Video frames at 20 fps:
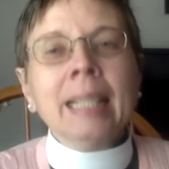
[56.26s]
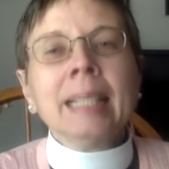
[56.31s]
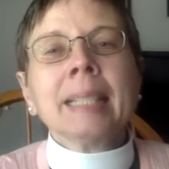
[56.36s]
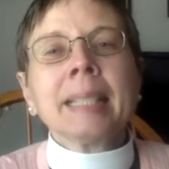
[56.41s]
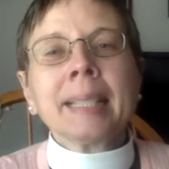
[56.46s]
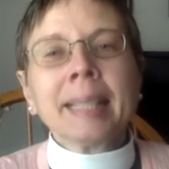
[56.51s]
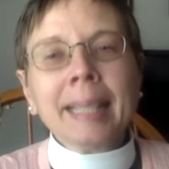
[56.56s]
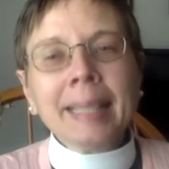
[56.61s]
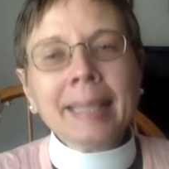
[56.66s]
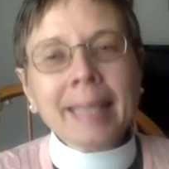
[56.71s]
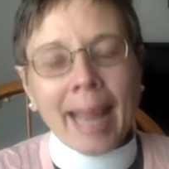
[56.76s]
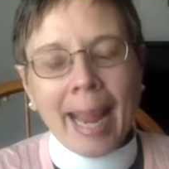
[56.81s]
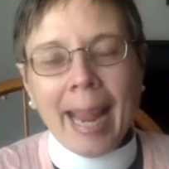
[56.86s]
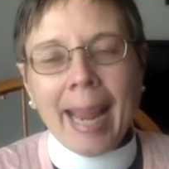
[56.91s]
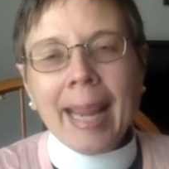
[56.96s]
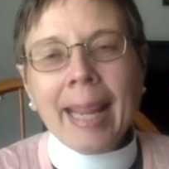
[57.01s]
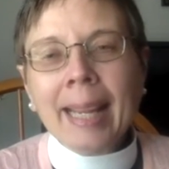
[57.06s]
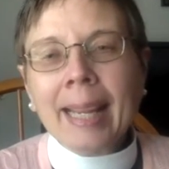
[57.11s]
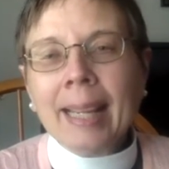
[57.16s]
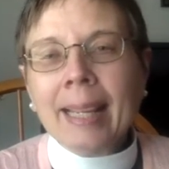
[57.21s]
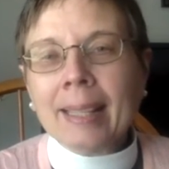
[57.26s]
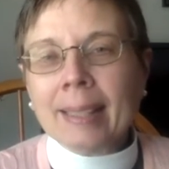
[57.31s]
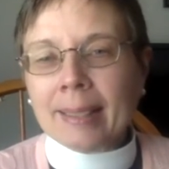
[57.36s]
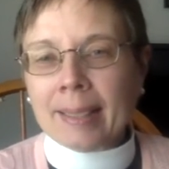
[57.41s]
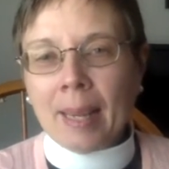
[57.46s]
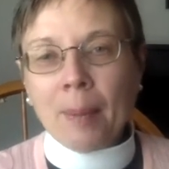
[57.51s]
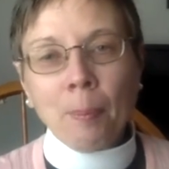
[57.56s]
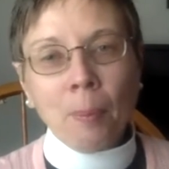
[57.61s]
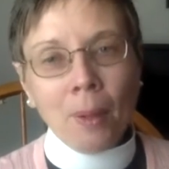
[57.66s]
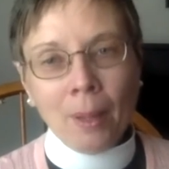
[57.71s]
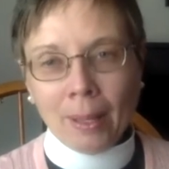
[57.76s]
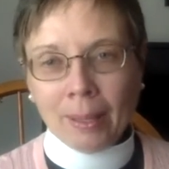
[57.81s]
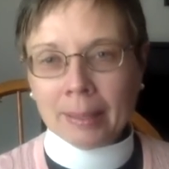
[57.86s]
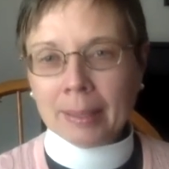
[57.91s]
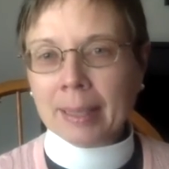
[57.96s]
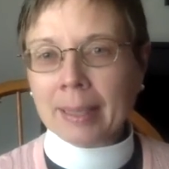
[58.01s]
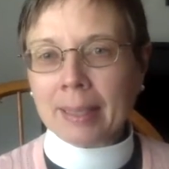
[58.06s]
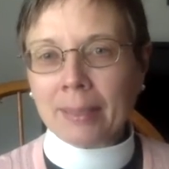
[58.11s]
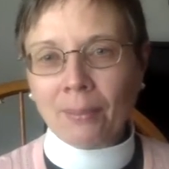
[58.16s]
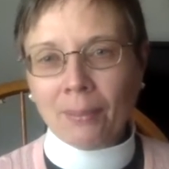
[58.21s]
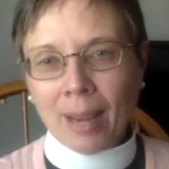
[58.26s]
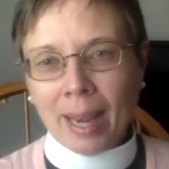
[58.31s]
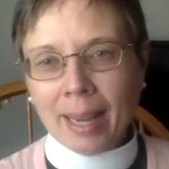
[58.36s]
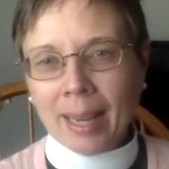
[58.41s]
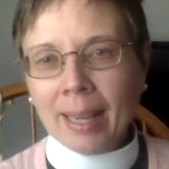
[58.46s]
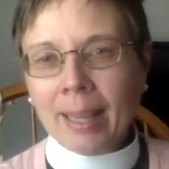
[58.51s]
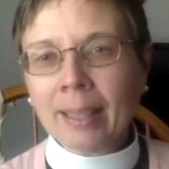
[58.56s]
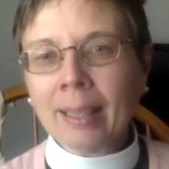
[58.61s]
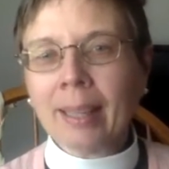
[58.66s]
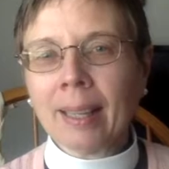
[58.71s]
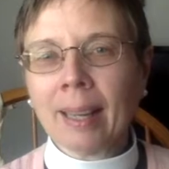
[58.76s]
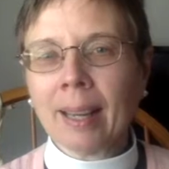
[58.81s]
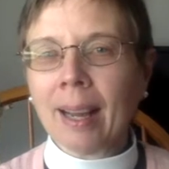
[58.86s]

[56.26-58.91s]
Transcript: Sunday, St. Paul's is inviting